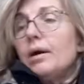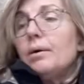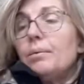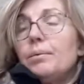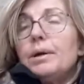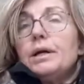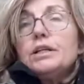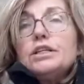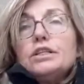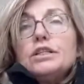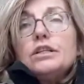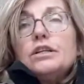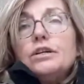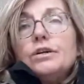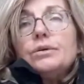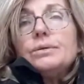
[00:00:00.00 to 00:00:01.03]
We're just
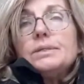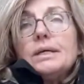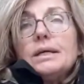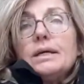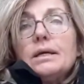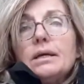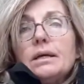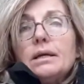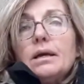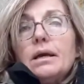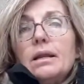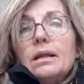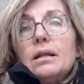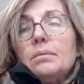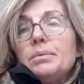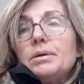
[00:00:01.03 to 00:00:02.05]
using a
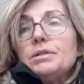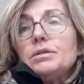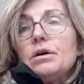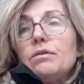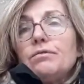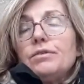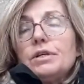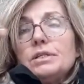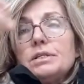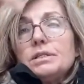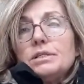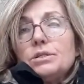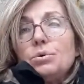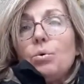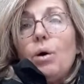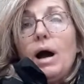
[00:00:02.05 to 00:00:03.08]
little bit of this
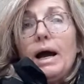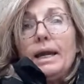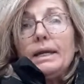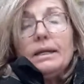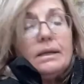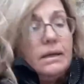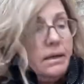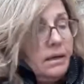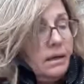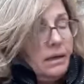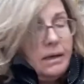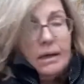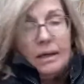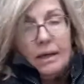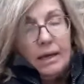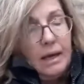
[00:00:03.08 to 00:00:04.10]
twine,
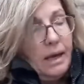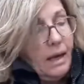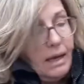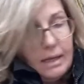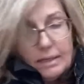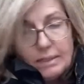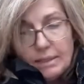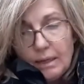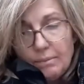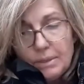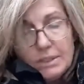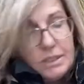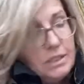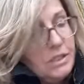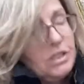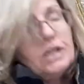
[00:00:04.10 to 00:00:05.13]
and I would
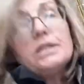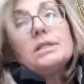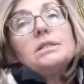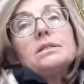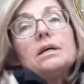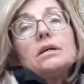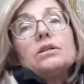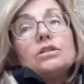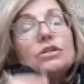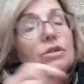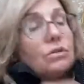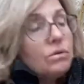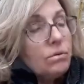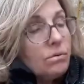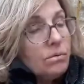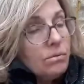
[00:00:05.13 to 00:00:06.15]
suggest that
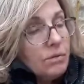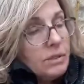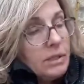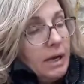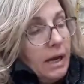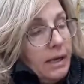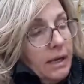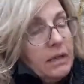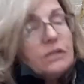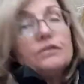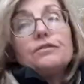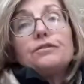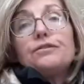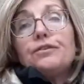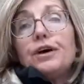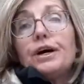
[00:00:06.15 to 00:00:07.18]
you tie it
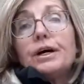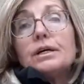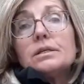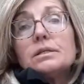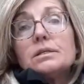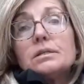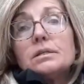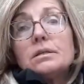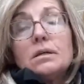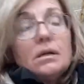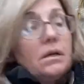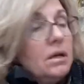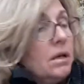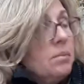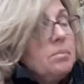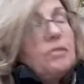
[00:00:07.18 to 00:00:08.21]
first
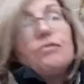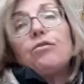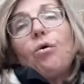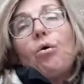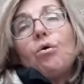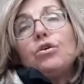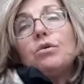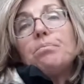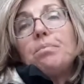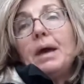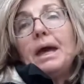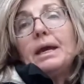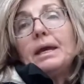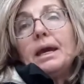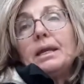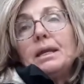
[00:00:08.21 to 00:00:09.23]
before you
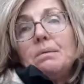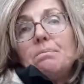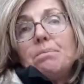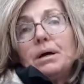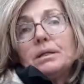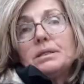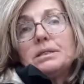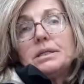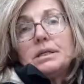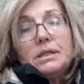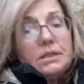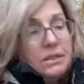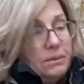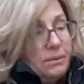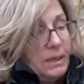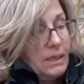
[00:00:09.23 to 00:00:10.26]
peg any bunting
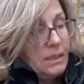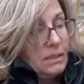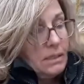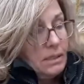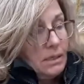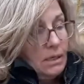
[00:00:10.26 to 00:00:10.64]
to it.